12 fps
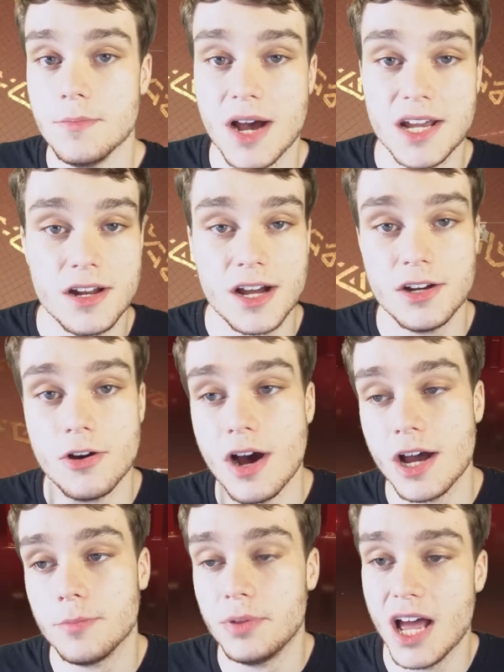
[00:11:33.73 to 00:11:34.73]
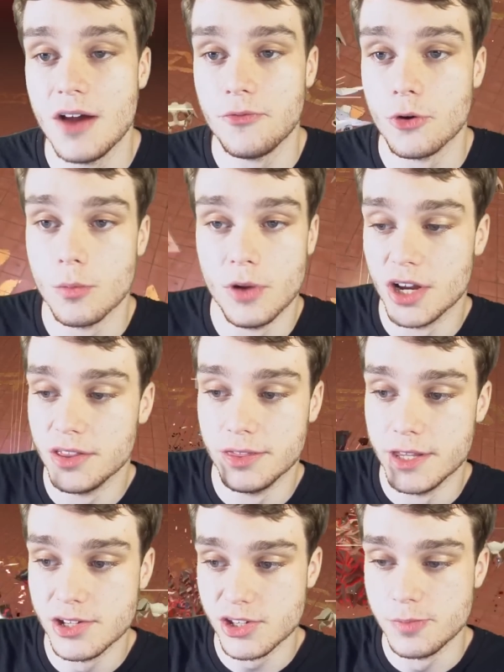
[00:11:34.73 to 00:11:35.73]
might not know how to platform on
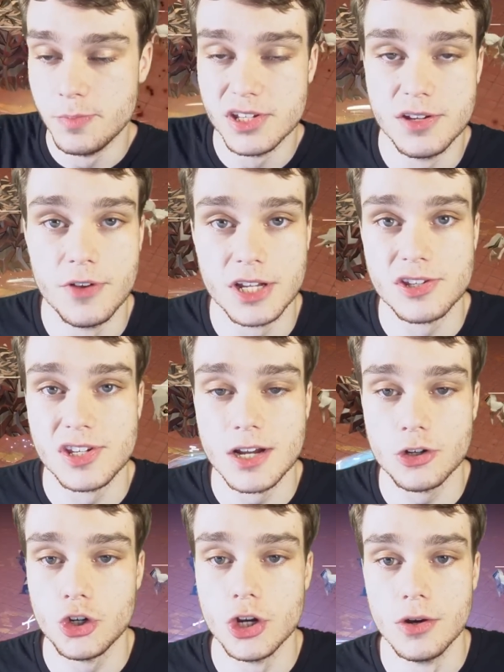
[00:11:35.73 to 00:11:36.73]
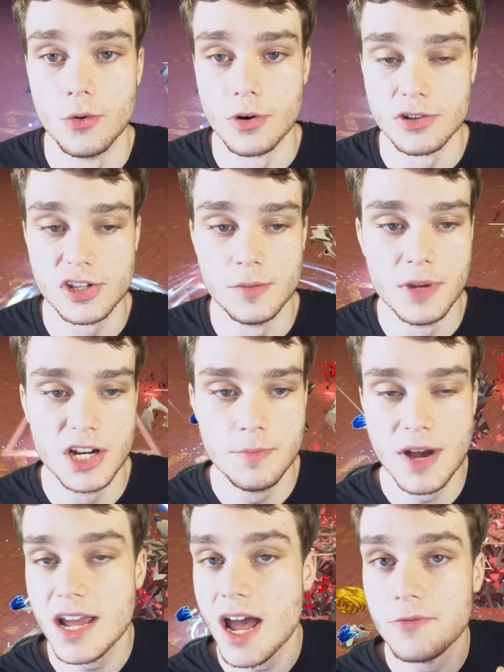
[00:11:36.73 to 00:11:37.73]
this specific section, or somebody
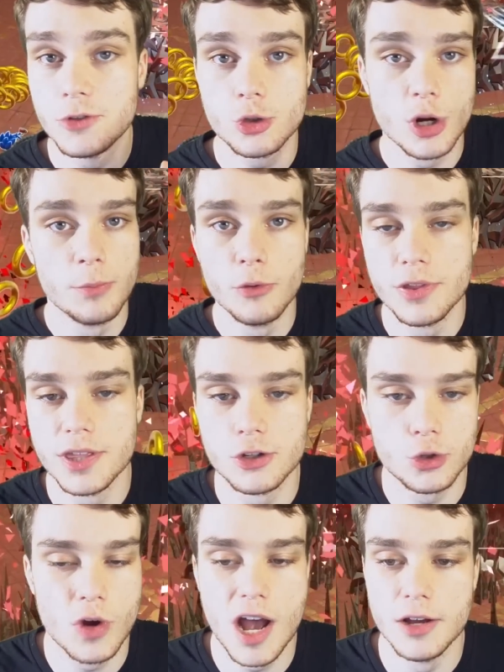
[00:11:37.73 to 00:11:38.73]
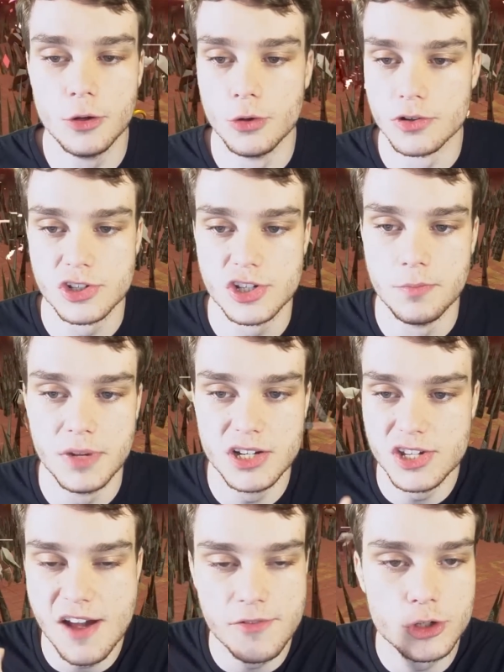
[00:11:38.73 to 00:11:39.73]
might have trouble with a trial, or
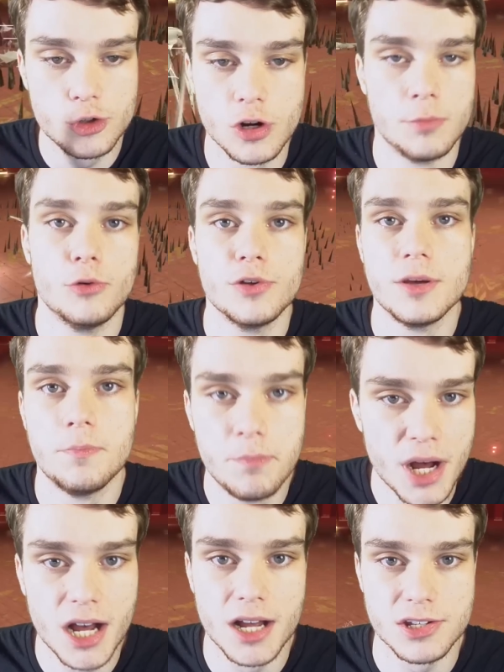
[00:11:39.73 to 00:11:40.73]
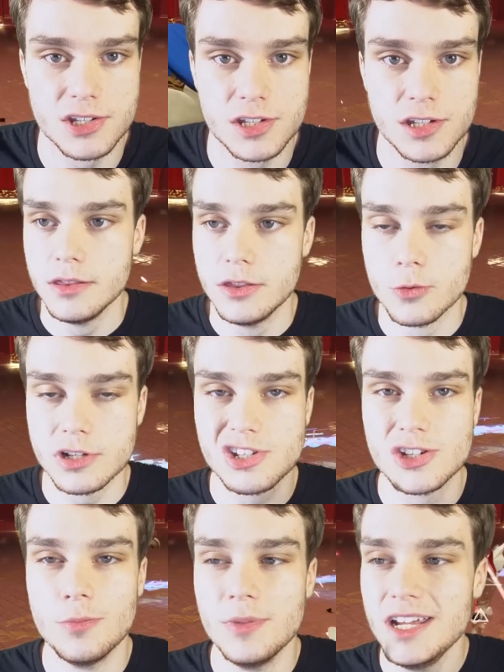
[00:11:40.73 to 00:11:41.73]
somebody's having trouble with a boss. There were
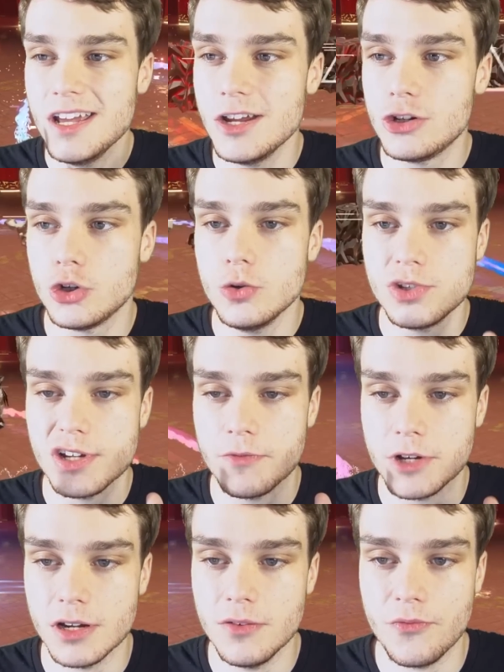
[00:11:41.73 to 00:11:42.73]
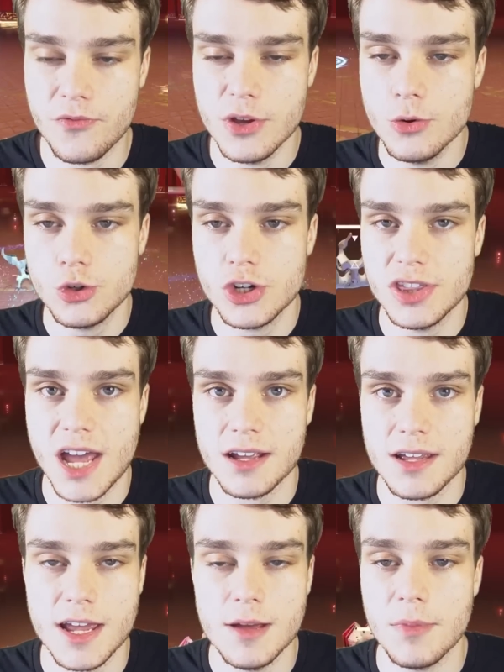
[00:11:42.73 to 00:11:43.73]
so many issues of confusion
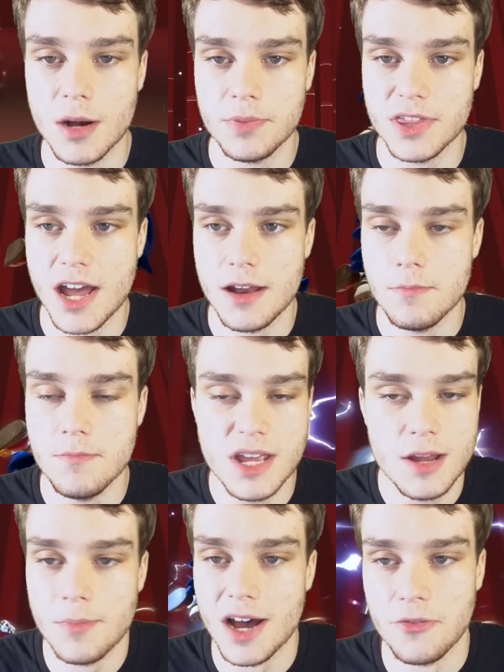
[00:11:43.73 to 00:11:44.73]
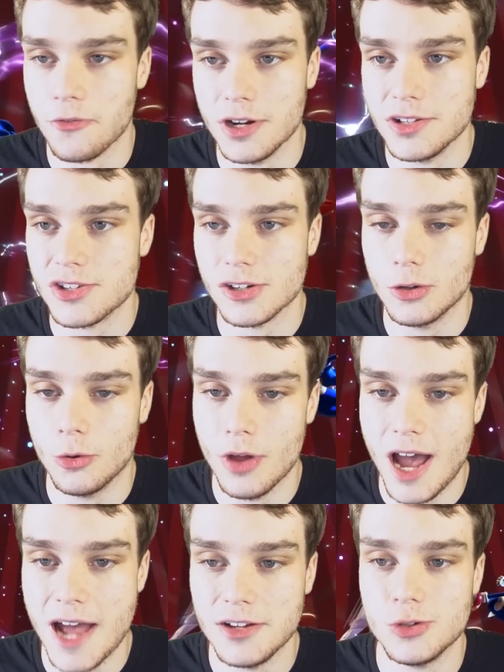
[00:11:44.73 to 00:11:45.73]
that came up that me and my friend circle
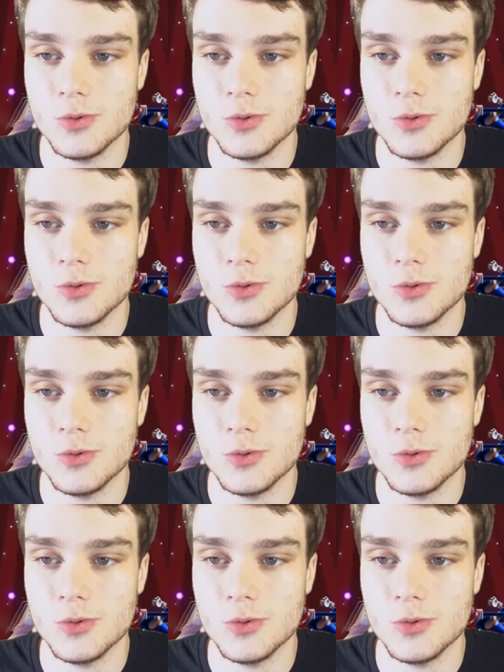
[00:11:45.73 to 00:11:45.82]
had to